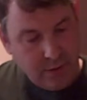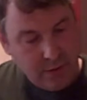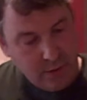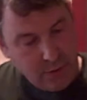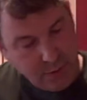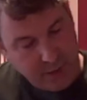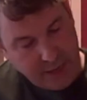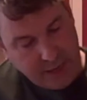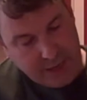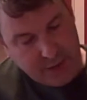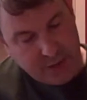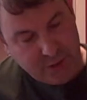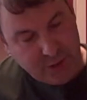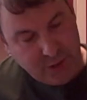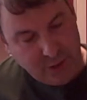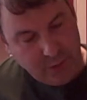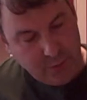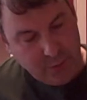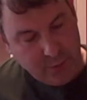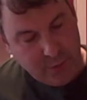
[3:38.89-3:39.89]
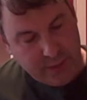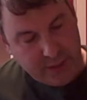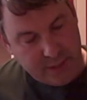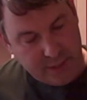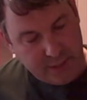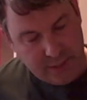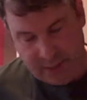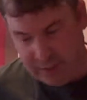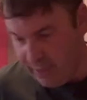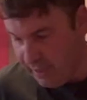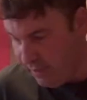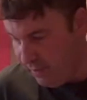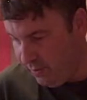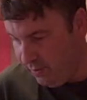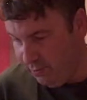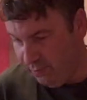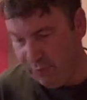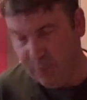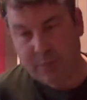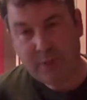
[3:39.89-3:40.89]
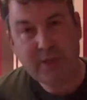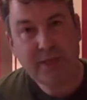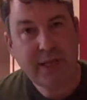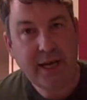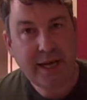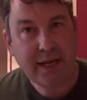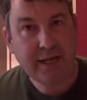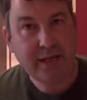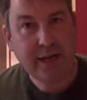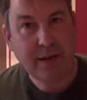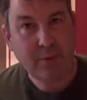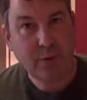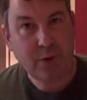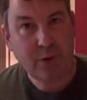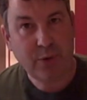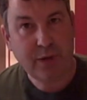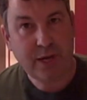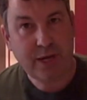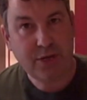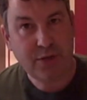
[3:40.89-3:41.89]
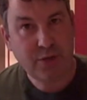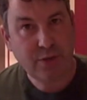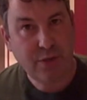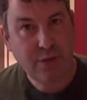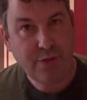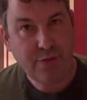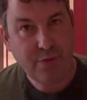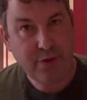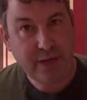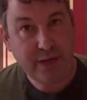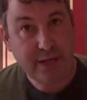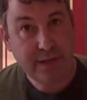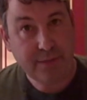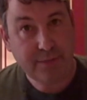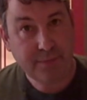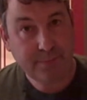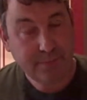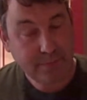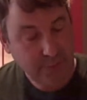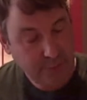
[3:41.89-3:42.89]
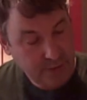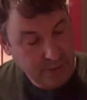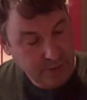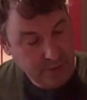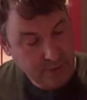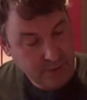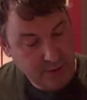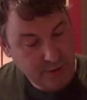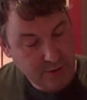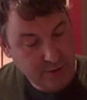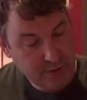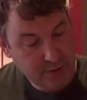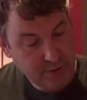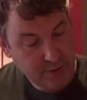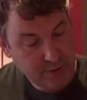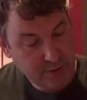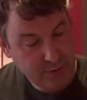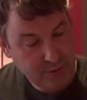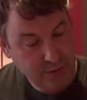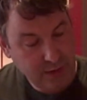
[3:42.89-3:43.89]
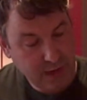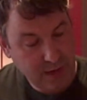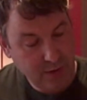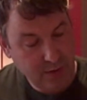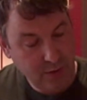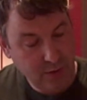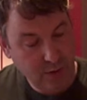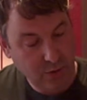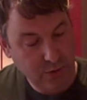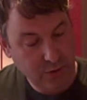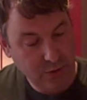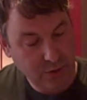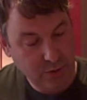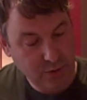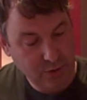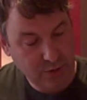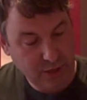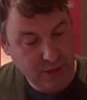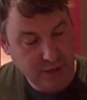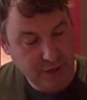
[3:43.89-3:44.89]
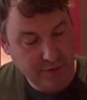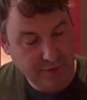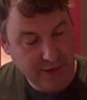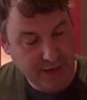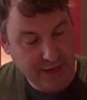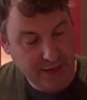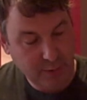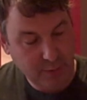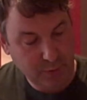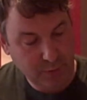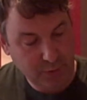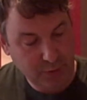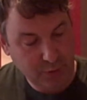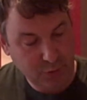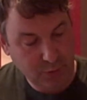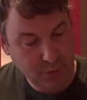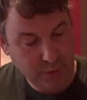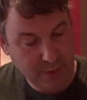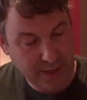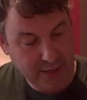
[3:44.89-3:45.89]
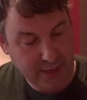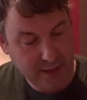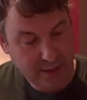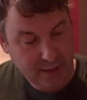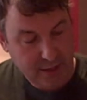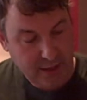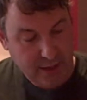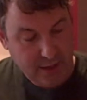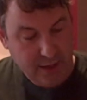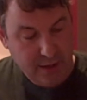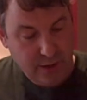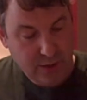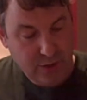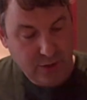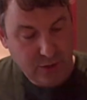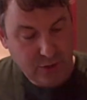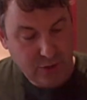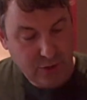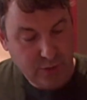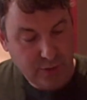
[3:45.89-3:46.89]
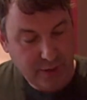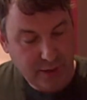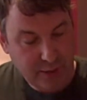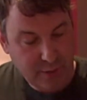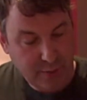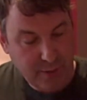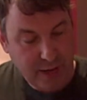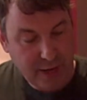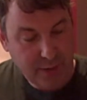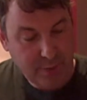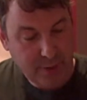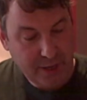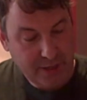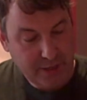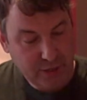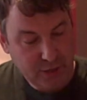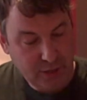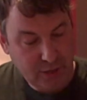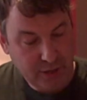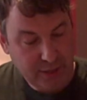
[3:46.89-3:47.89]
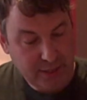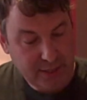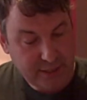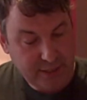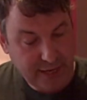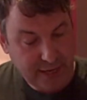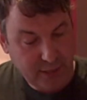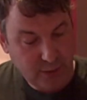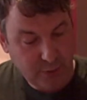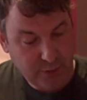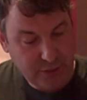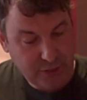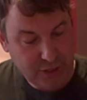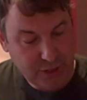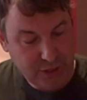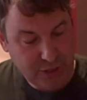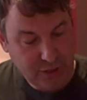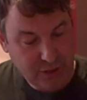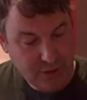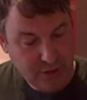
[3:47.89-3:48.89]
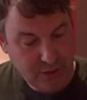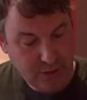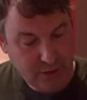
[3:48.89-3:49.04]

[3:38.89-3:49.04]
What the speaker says: Okay, so we can see from the diagram location 3 that all the notes that are available to me, not only the minor pentatonic scale, which is,